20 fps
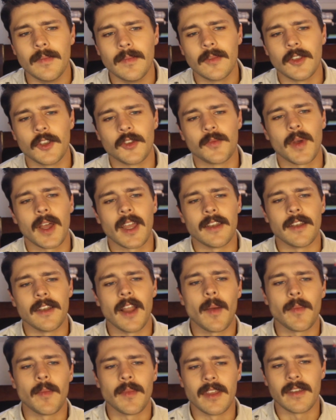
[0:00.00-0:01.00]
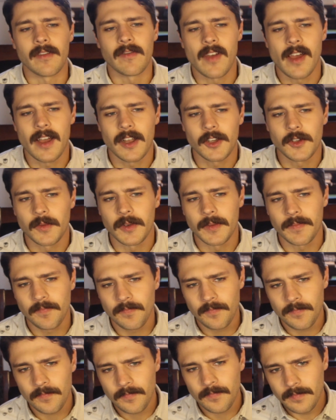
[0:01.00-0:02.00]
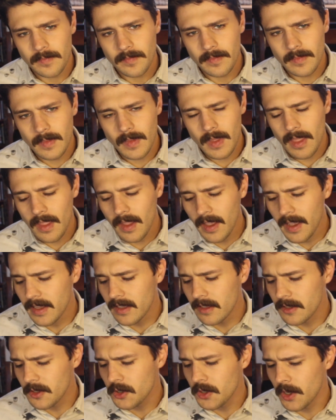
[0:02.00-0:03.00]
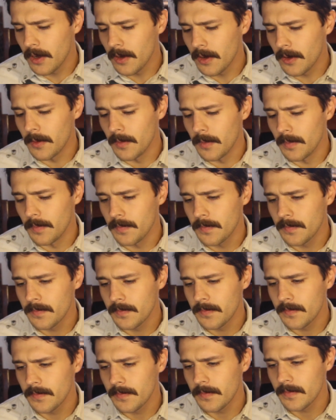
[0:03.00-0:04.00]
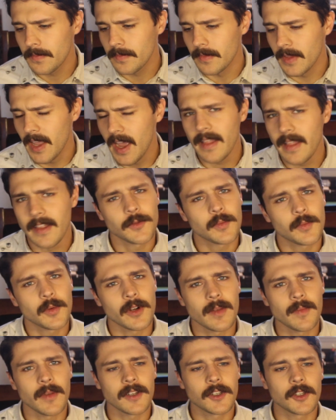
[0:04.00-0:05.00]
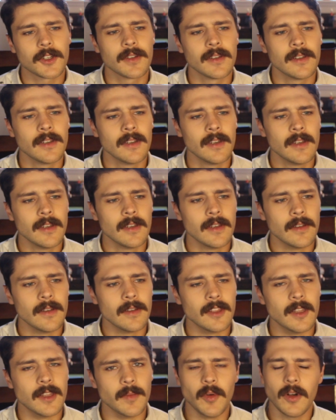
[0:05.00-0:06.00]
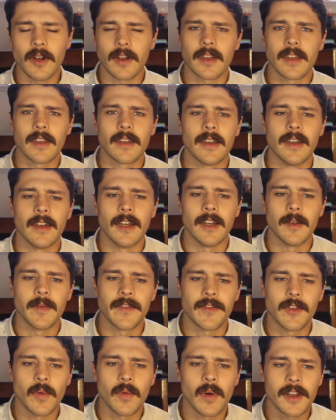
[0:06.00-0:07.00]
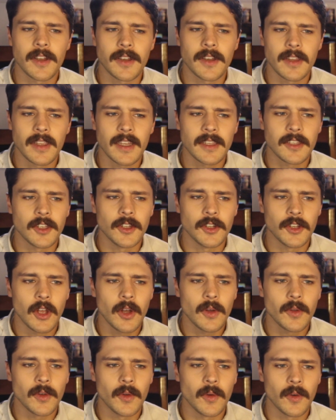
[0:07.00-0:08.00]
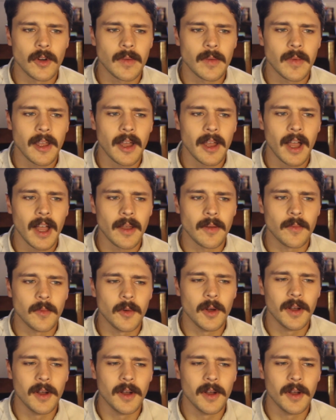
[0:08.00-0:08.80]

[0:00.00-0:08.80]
despite not being factual. And so, yeah, that's pretty much the book. If you want to get to know Norm, I